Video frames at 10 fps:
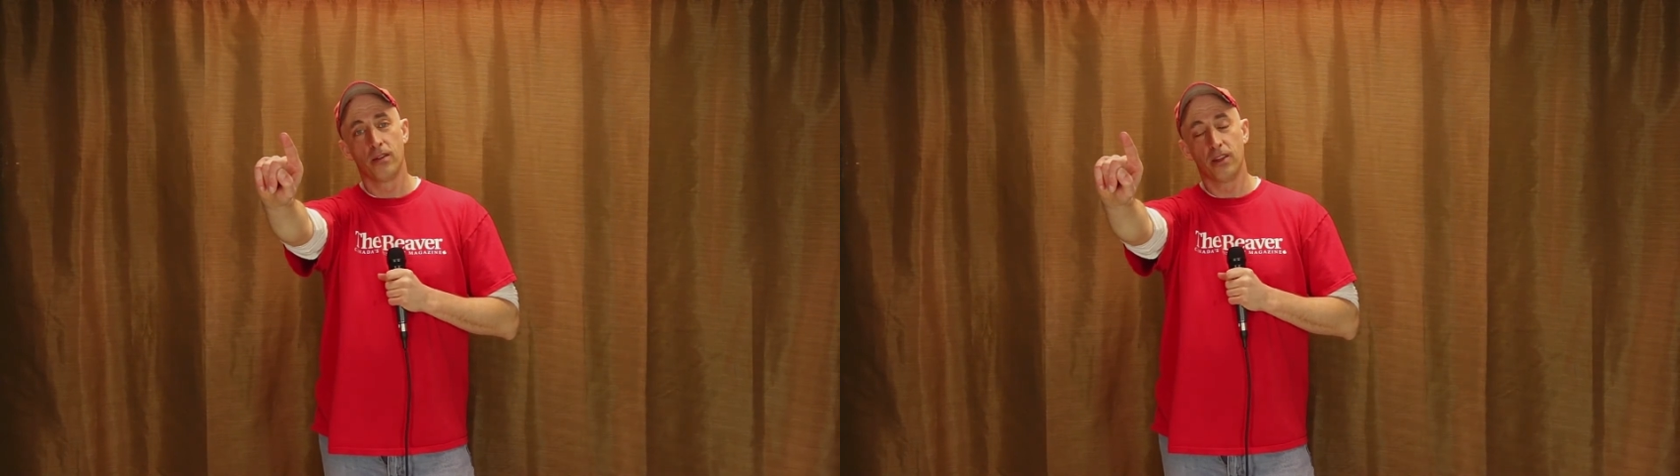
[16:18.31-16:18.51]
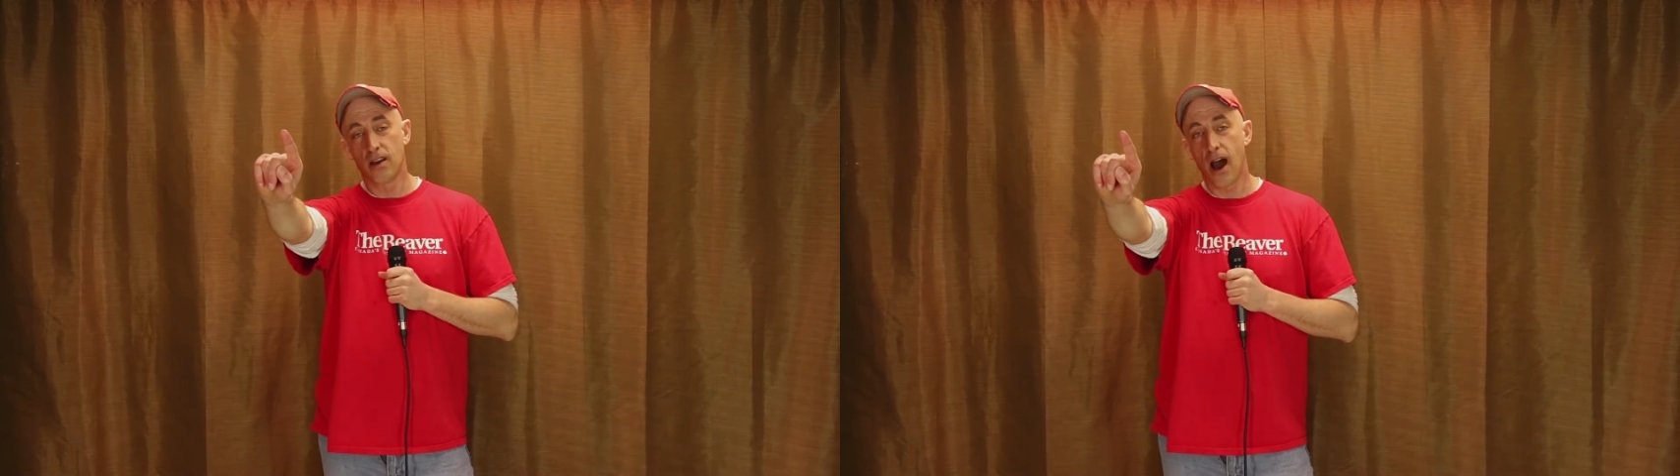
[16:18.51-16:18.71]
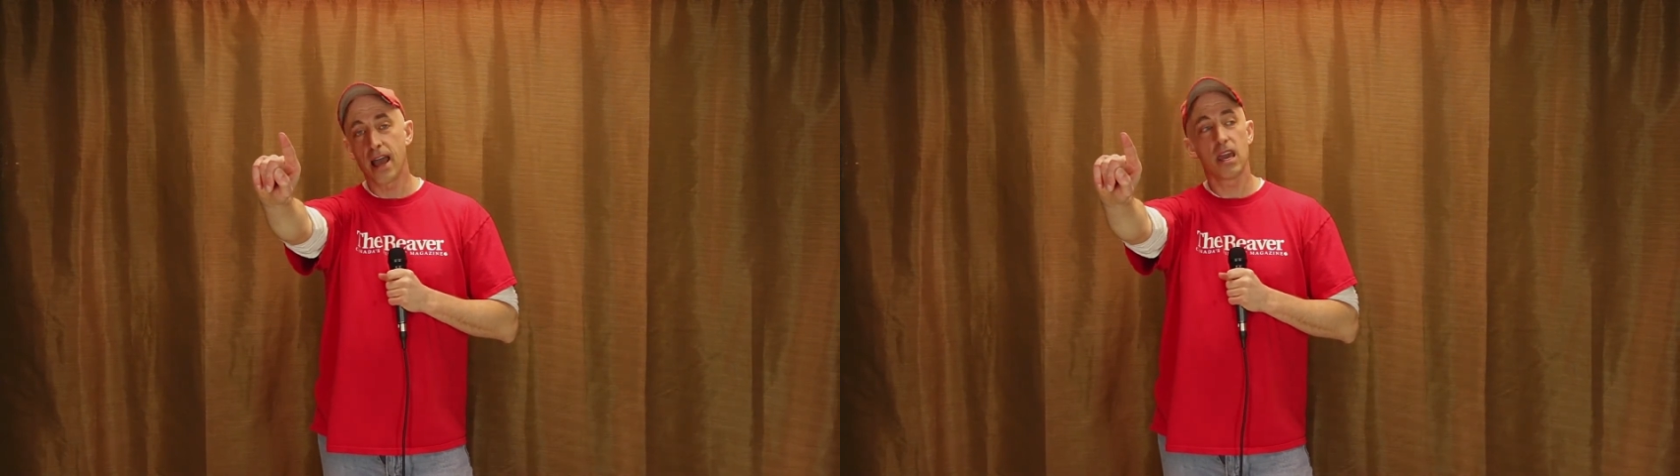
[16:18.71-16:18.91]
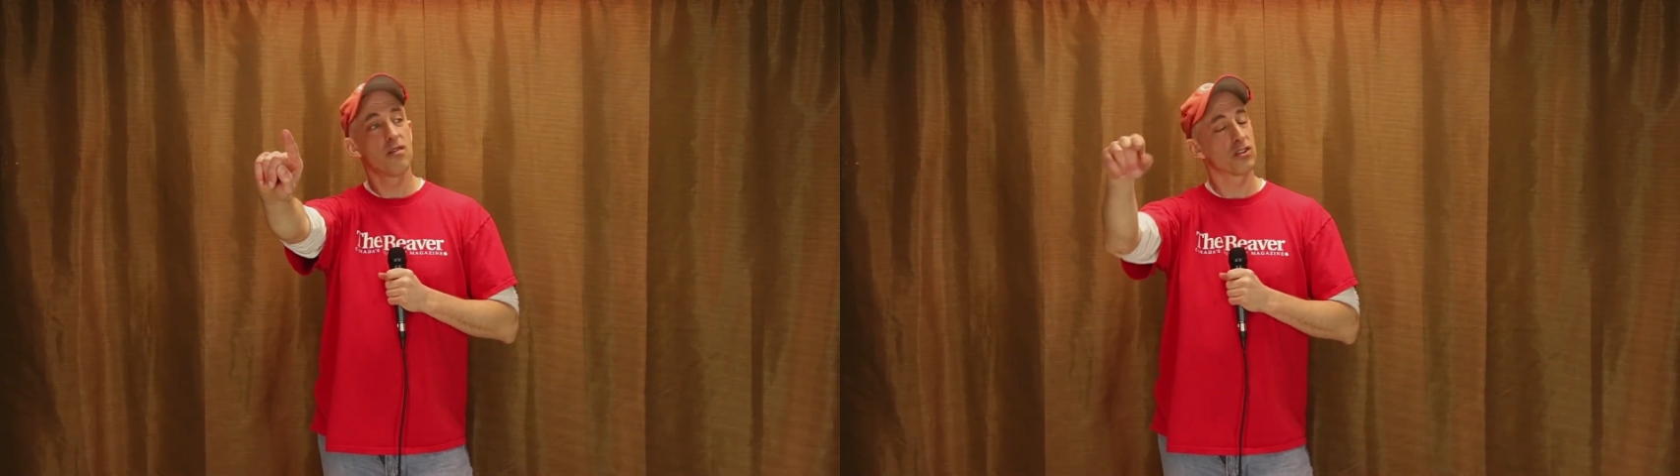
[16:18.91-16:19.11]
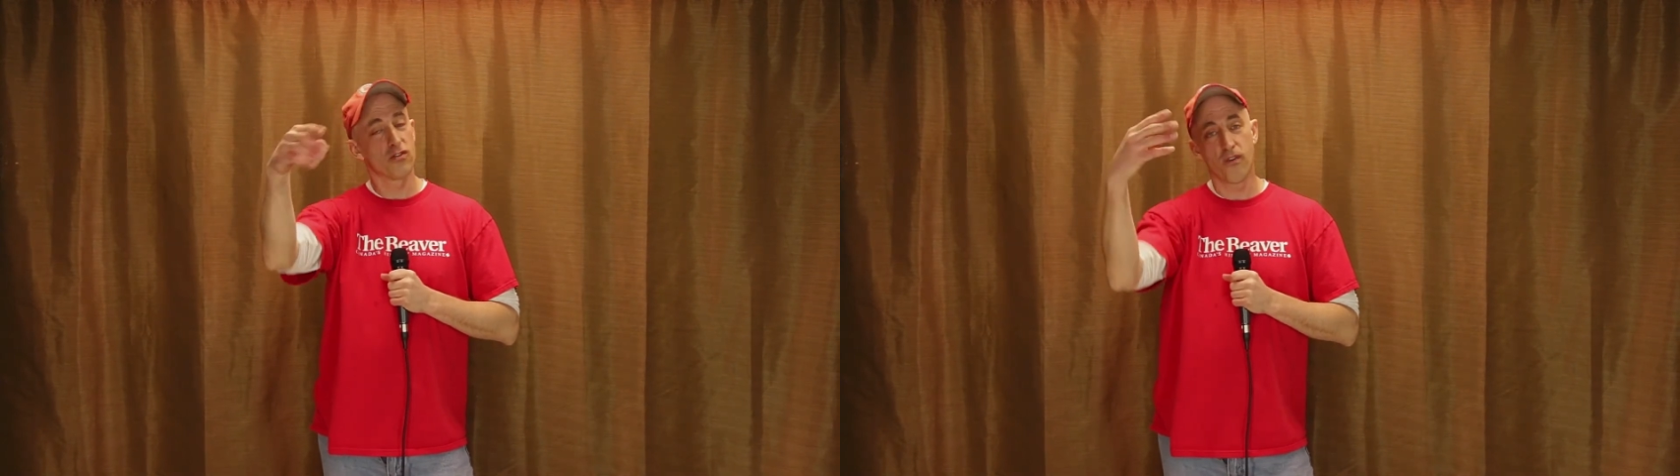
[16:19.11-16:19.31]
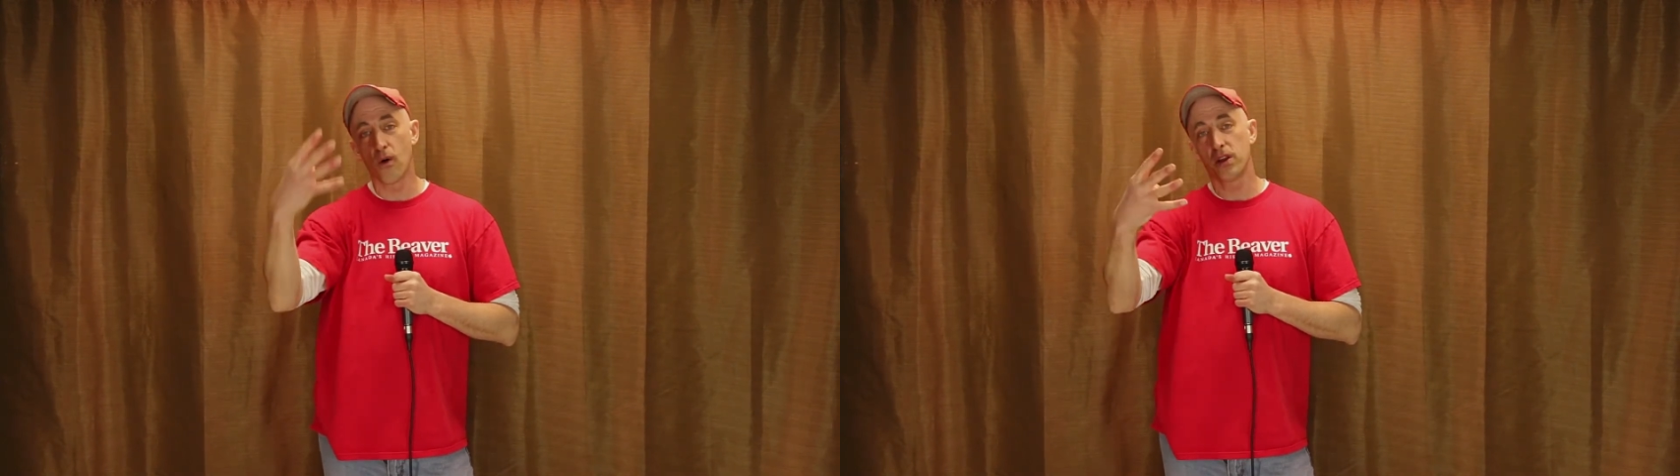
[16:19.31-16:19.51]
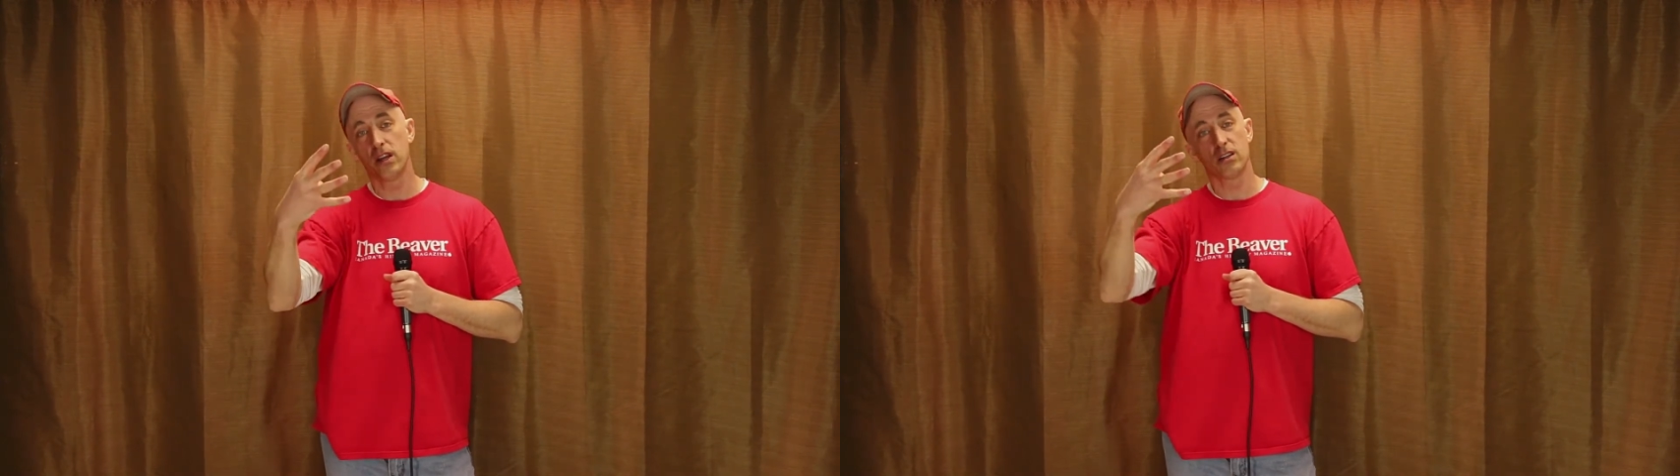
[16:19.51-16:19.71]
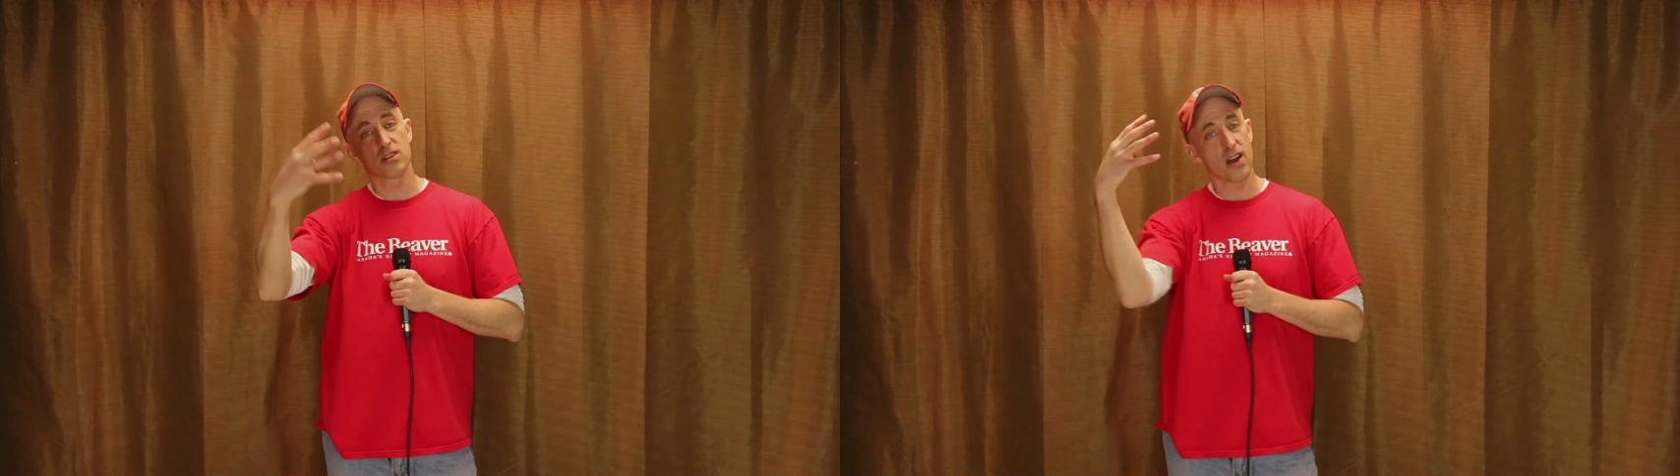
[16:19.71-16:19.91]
The guy gave us 4 years